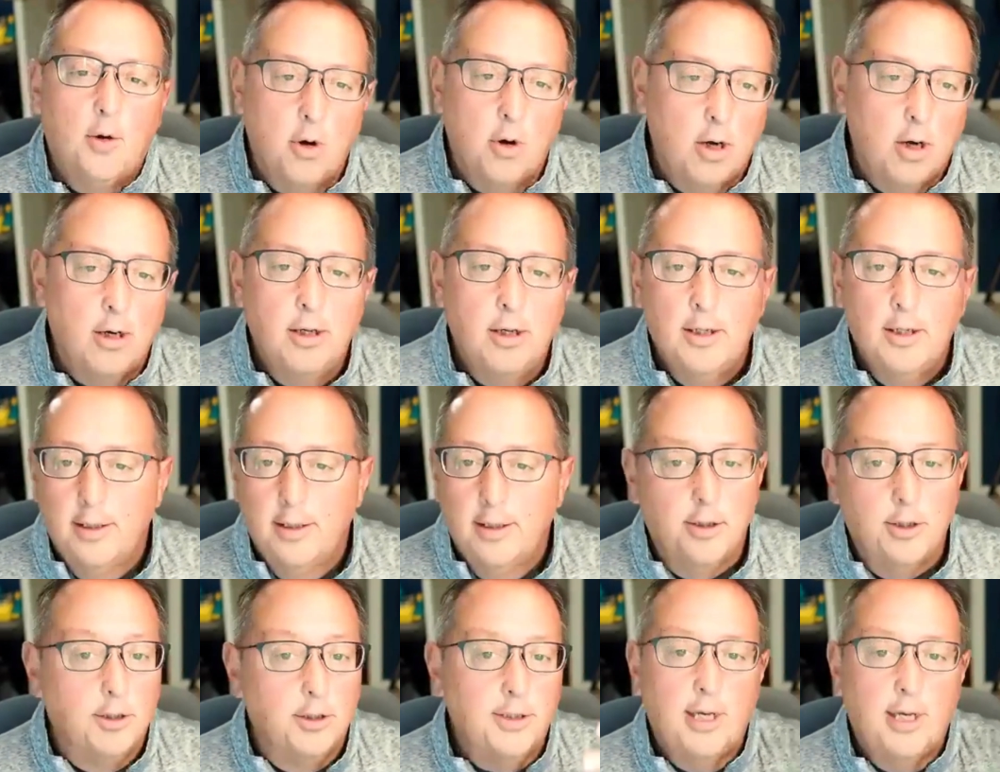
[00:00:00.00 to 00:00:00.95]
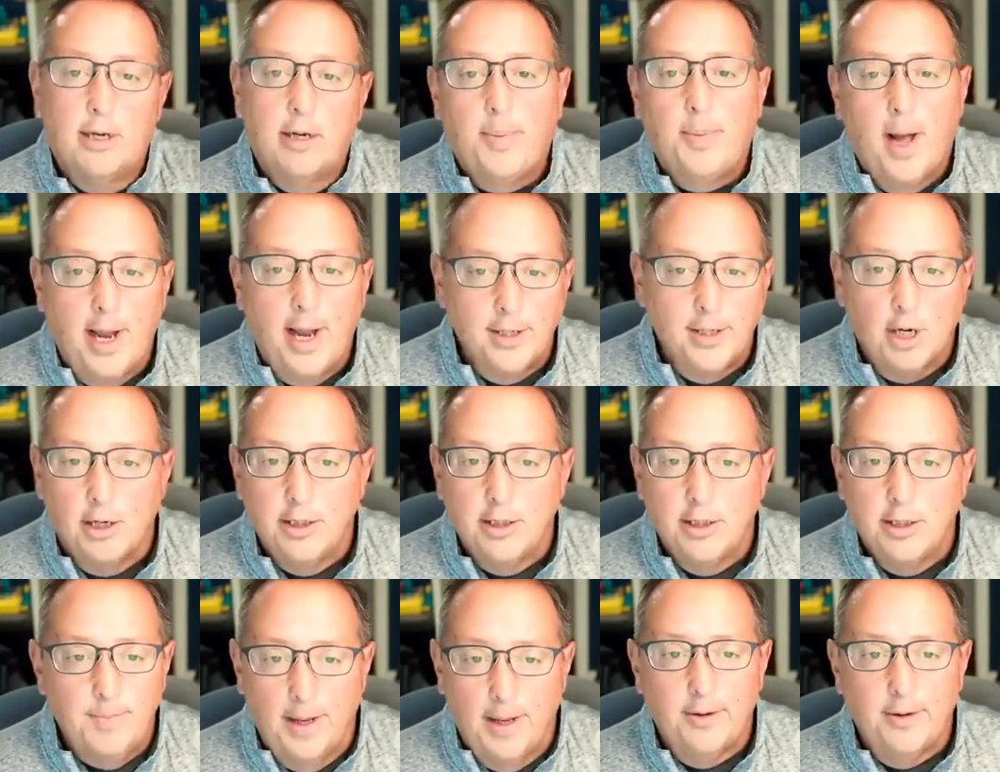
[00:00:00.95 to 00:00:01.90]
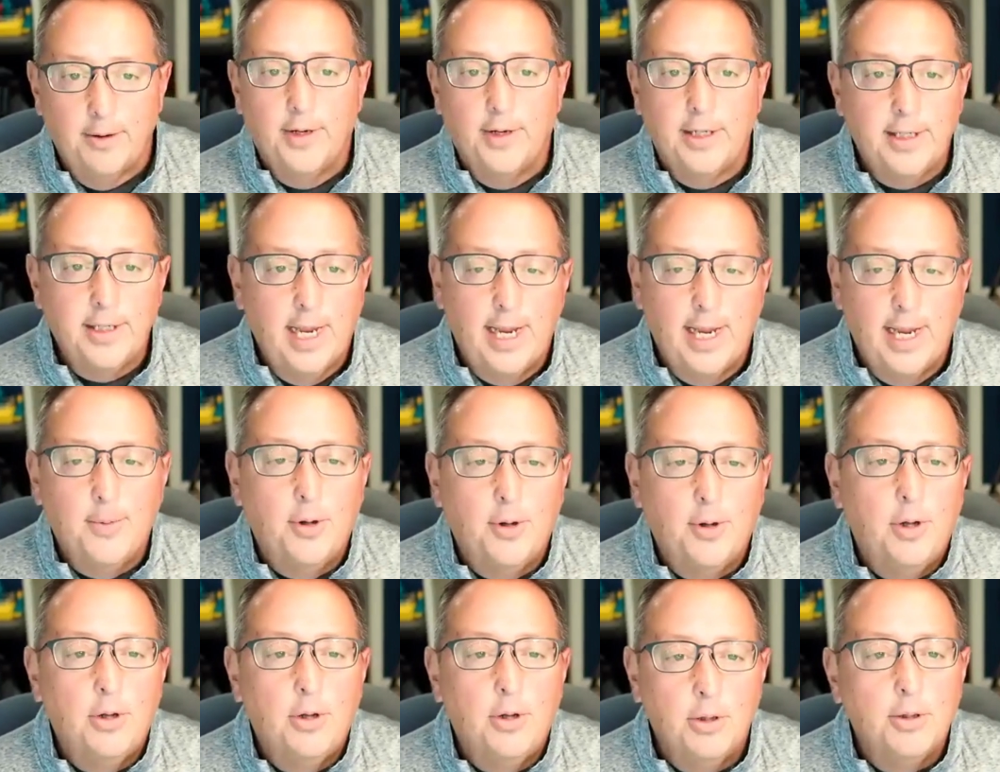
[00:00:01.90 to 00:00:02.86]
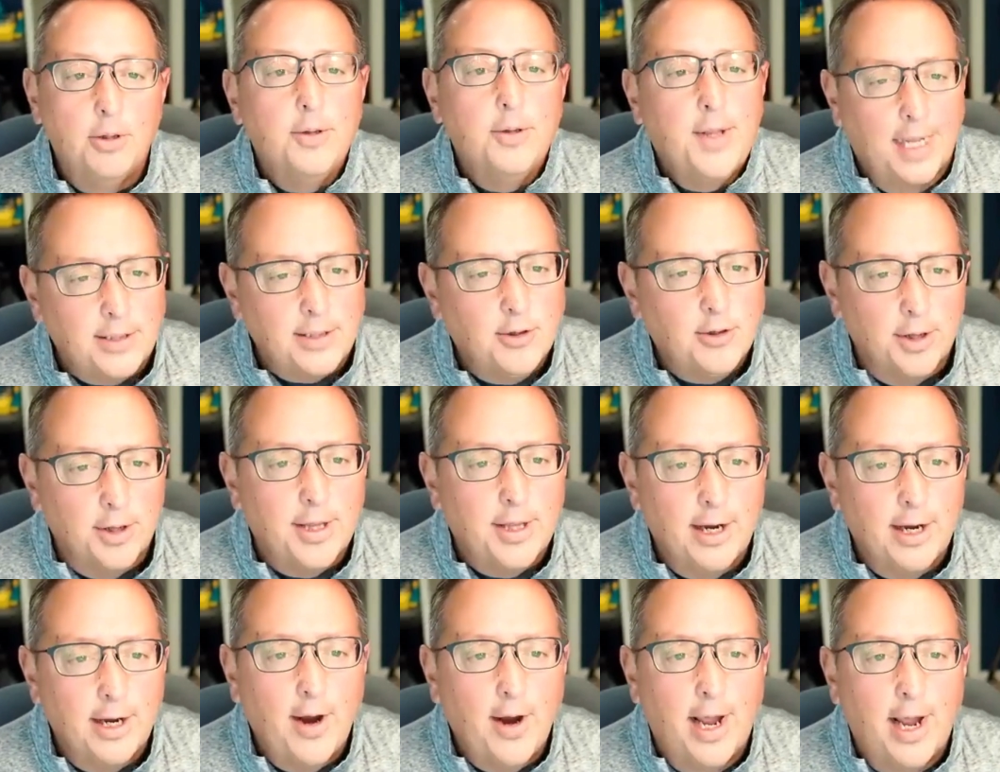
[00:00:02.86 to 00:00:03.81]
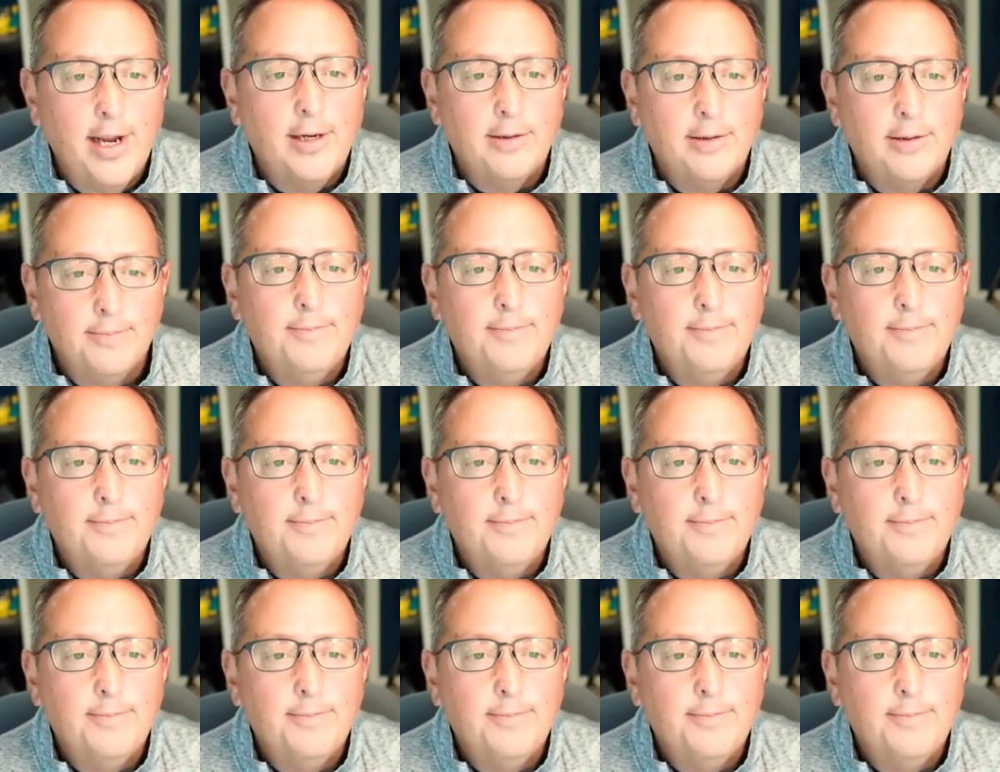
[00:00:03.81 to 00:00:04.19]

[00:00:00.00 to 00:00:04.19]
or turns out a pie chart is better than the table, that sort of thing, right?